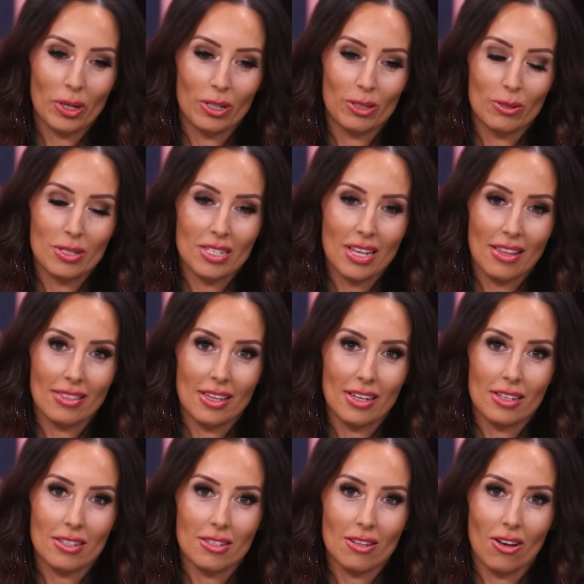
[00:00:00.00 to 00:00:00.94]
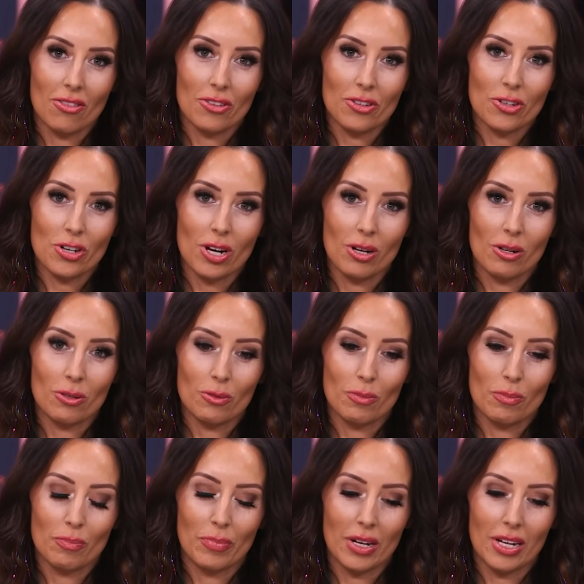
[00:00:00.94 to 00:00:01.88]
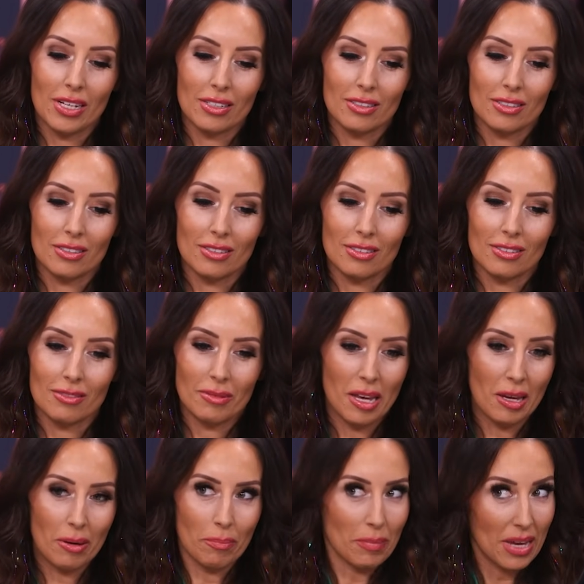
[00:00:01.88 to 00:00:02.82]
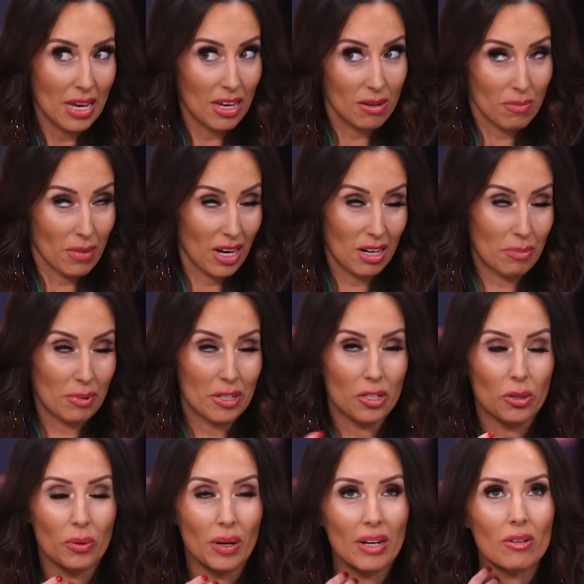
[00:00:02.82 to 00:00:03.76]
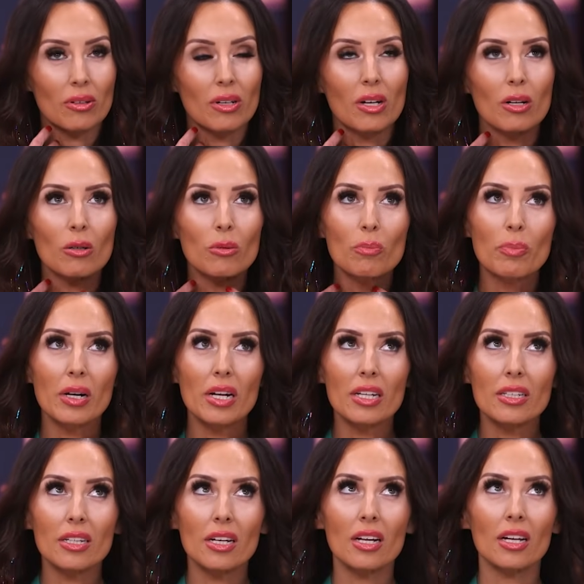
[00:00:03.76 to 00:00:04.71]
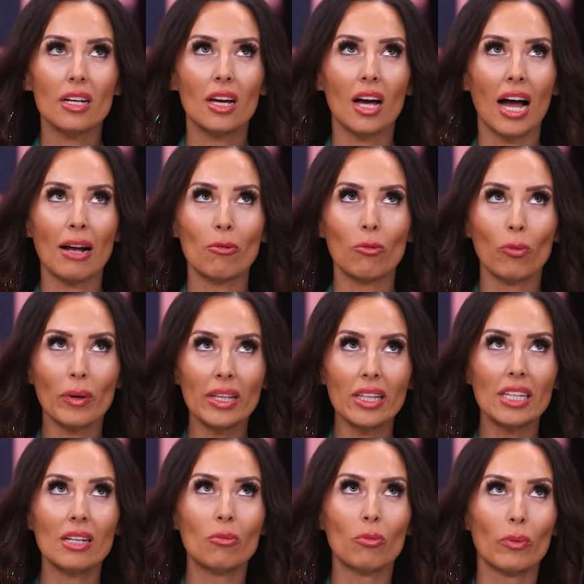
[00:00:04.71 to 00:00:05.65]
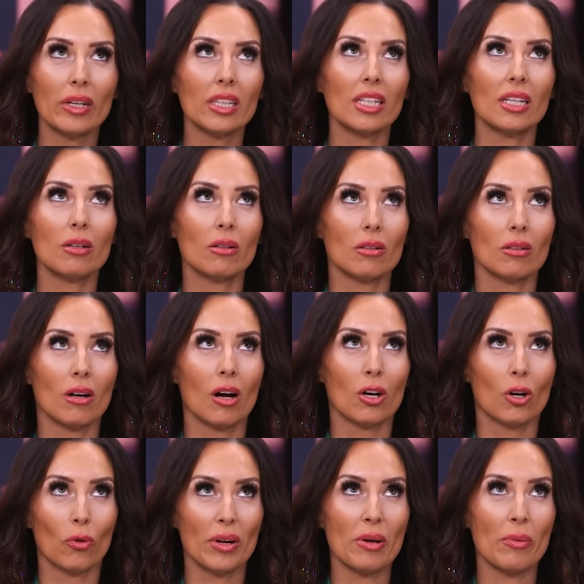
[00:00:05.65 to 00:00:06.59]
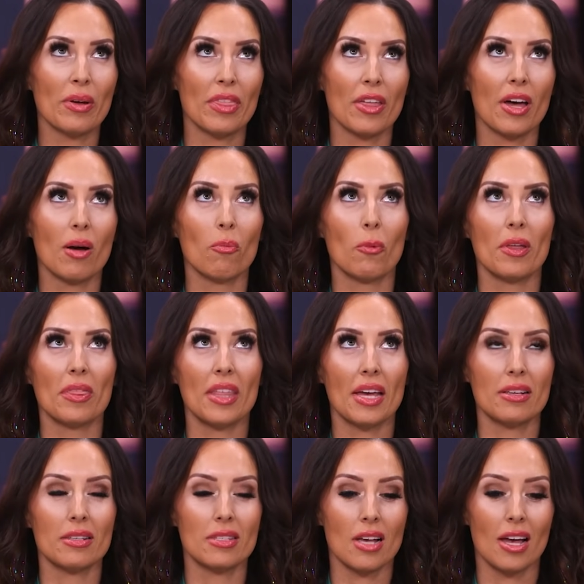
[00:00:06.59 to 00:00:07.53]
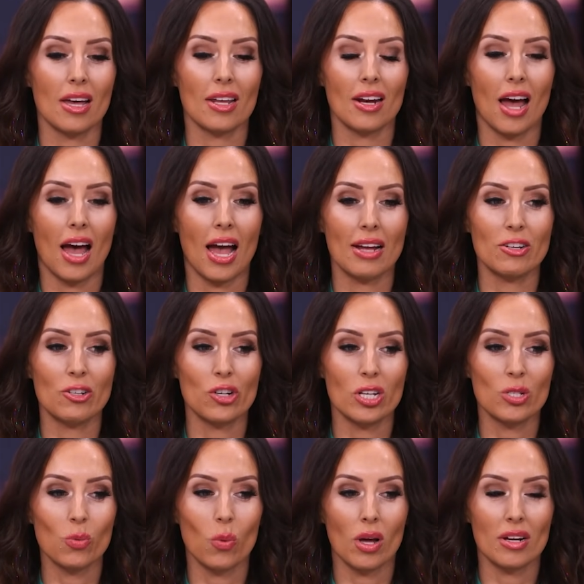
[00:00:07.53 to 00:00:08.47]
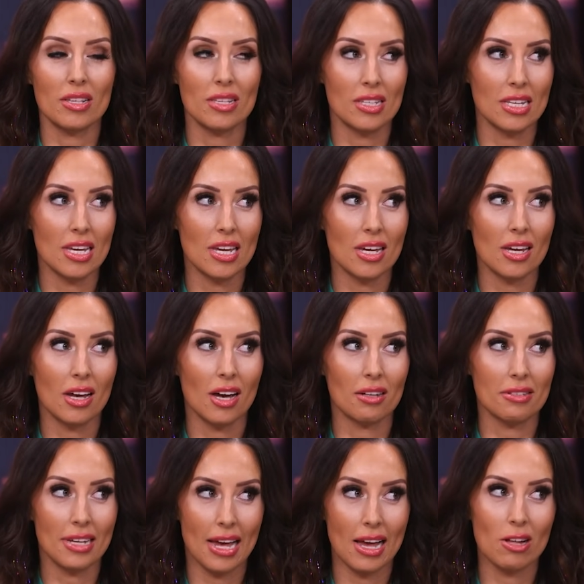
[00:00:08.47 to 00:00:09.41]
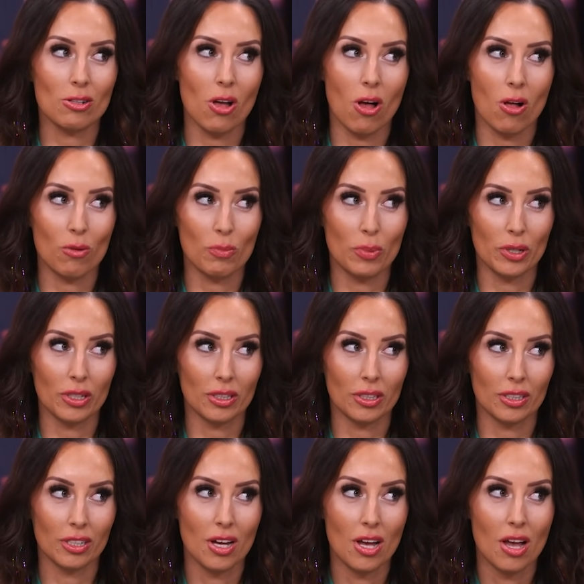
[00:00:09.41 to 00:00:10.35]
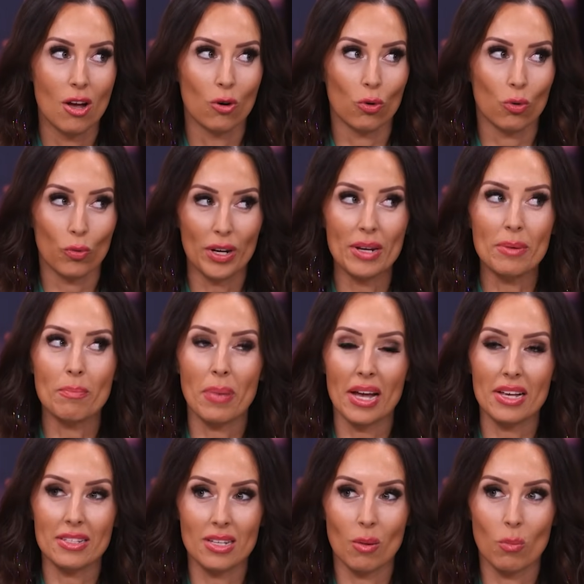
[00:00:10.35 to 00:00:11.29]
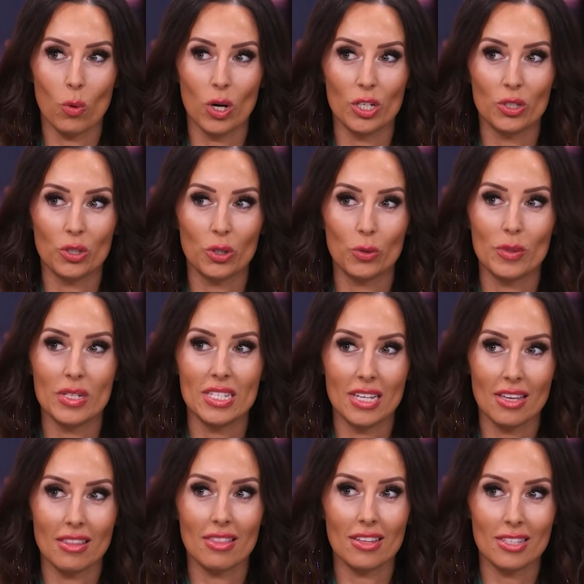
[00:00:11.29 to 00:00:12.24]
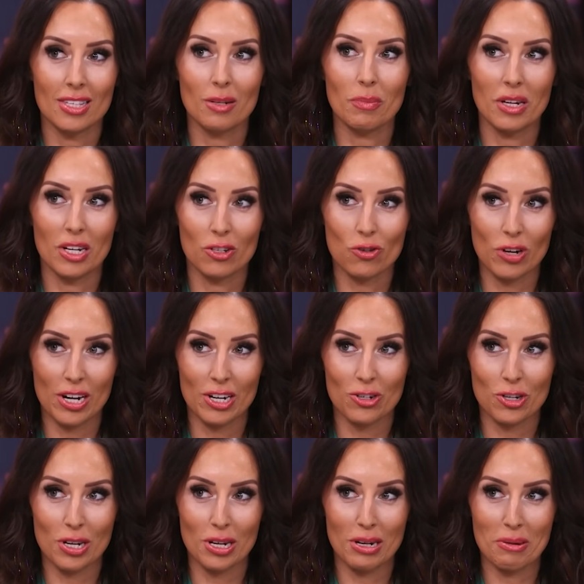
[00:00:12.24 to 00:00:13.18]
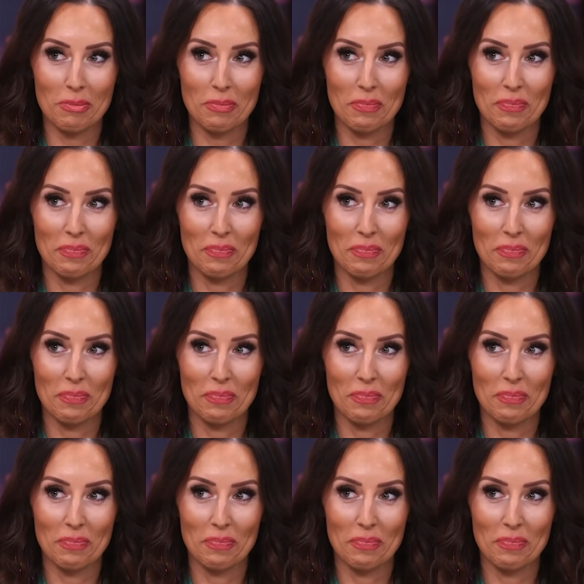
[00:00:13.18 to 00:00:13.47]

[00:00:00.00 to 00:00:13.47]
who said this on the show, but may, may, it might have been you. I don't know. But I really, really agree with them when they said, I just want to see a tell all book written by someone who was in this administration yeah.